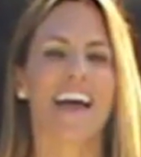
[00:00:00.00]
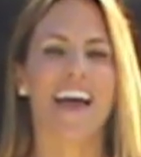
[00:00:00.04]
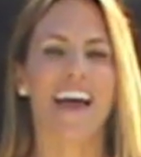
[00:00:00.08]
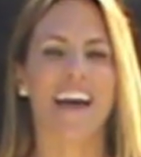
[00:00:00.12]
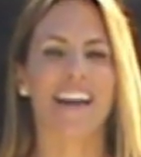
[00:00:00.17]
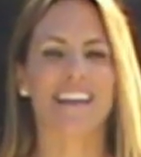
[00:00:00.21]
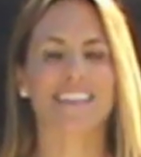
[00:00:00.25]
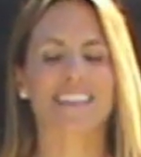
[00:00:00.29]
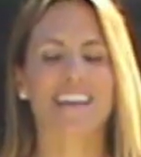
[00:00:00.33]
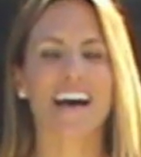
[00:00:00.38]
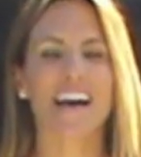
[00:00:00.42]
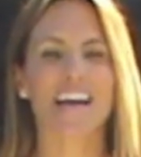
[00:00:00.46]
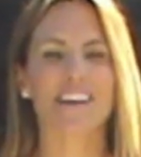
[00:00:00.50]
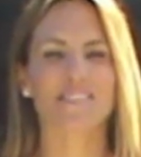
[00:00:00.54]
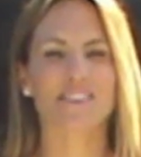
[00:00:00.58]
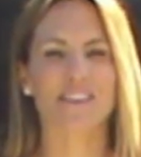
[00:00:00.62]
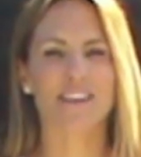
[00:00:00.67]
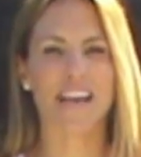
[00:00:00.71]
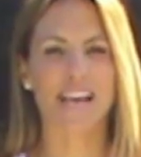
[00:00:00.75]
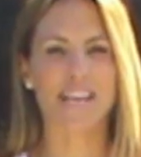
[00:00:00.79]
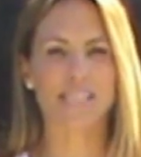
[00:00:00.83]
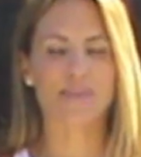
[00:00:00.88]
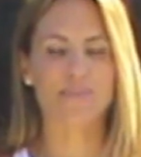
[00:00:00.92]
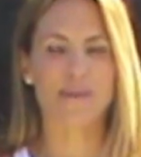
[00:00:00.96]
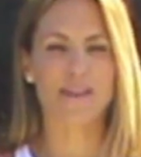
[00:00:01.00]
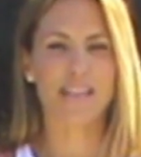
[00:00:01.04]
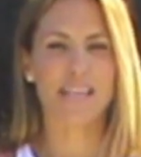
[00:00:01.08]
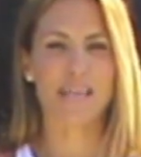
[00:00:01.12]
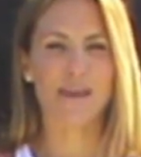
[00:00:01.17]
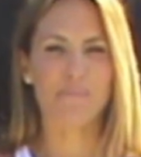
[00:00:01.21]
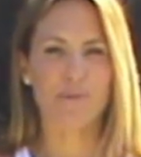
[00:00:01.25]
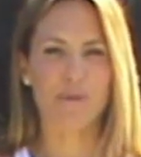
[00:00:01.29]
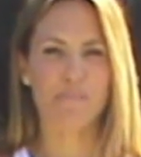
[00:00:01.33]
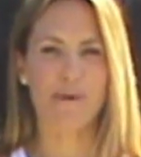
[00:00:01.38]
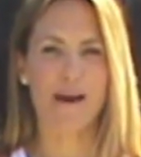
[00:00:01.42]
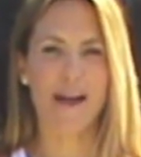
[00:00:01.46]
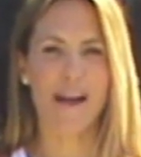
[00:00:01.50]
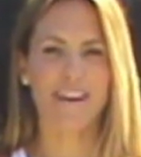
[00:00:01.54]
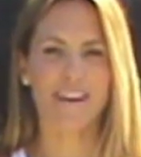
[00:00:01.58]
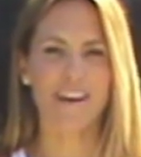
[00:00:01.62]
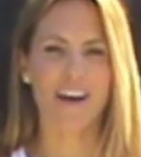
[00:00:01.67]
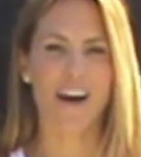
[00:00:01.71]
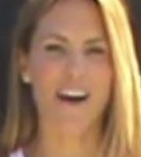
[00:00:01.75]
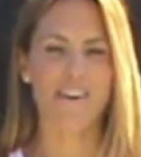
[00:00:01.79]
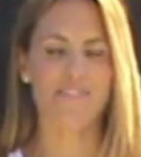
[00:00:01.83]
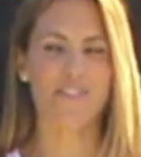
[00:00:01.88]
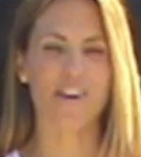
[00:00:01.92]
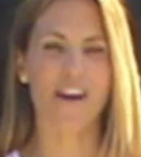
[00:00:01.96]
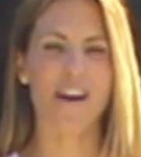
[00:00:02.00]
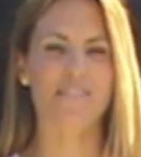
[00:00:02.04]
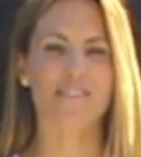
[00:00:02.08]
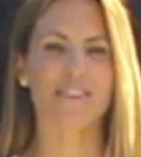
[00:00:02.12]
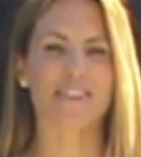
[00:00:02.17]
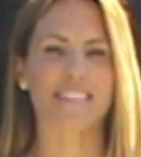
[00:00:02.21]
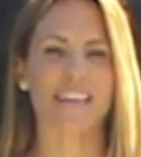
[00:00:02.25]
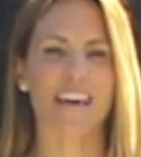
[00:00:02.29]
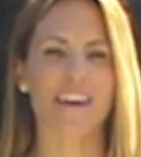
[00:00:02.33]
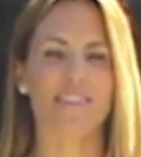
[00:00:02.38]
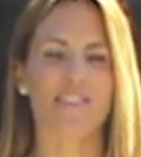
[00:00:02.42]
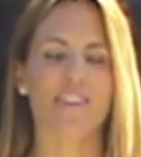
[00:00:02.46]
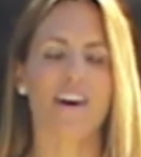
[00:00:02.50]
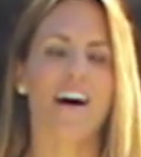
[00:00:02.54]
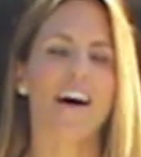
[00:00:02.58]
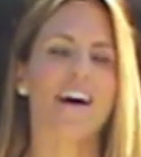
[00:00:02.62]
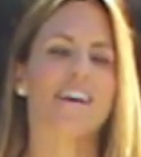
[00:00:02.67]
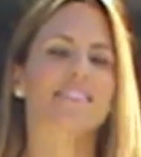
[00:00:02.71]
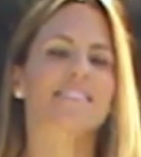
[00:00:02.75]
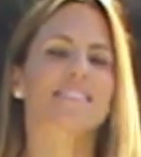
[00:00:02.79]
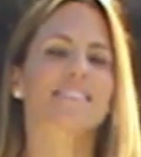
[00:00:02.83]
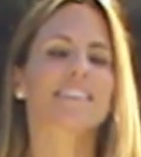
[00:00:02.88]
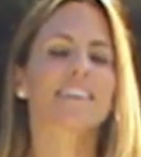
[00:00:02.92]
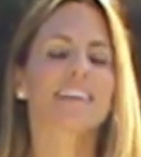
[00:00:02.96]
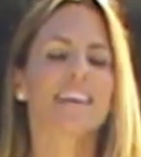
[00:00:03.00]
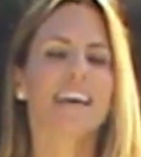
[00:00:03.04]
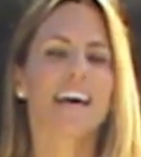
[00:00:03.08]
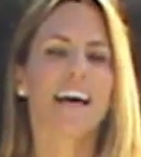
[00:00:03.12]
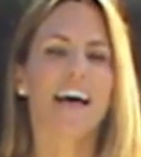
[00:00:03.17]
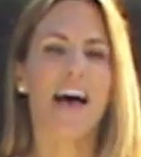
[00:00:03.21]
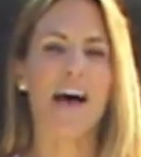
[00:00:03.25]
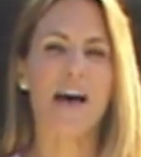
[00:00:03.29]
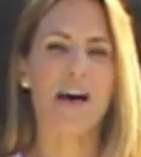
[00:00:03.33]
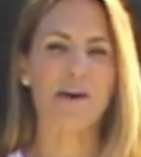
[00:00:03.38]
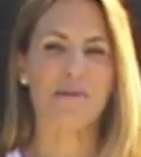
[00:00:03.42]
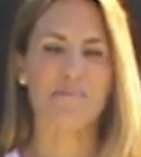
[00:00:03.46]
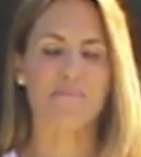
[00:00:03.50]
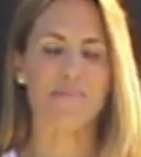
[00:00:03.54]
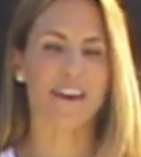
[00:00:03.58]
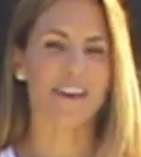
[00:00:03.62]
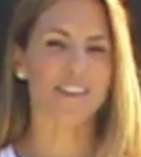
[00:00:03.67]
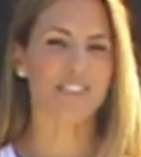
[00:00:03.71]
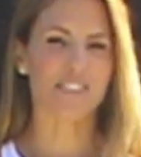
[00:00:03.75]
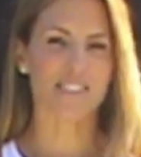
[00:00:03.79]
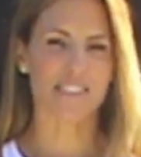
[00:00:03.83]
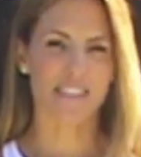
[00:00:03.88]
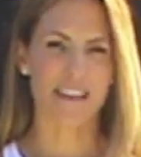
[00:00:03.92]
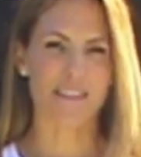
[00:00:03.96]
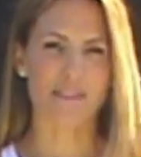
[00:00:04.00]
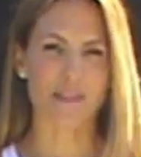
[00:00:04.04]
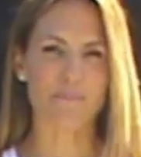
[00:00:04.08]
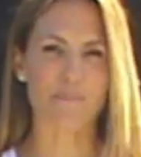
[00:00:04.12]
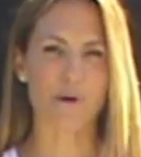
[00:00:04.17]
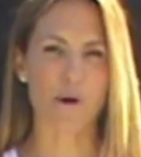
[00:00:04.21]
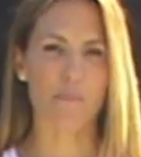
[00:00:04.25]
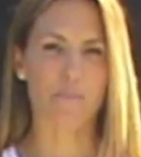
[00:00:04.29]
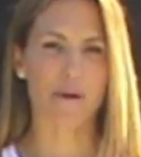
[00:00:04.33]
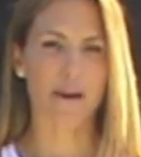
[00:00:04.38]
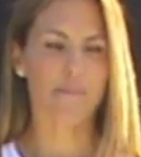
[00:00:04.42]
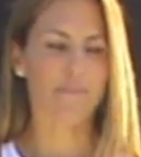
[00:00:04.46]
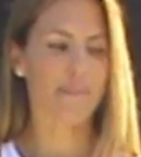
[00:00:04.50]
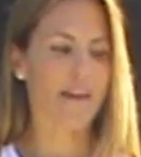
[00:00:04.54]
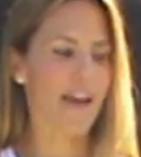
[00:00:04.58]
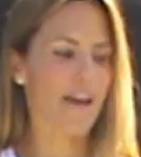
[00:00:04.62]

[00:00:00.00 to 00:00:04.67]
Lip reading: and it's kind of a nice way to keep your mind off your everyday thoughts and just in the moment.